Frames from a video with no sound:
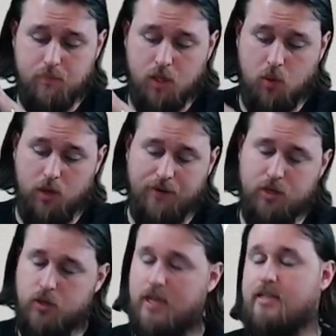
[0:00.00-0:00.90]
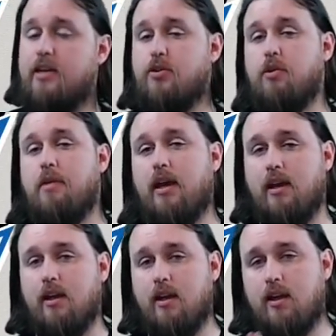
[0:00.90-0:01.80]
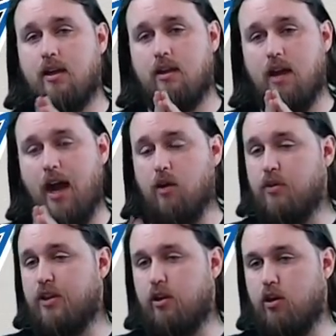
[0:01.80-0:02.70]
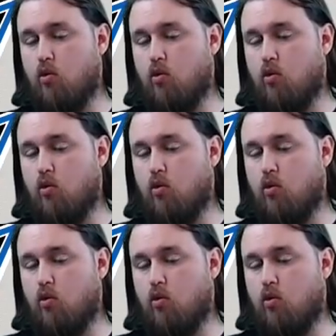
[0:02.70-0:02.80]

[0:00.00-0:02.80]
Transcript: whatever trades they do make, I don't think they're going to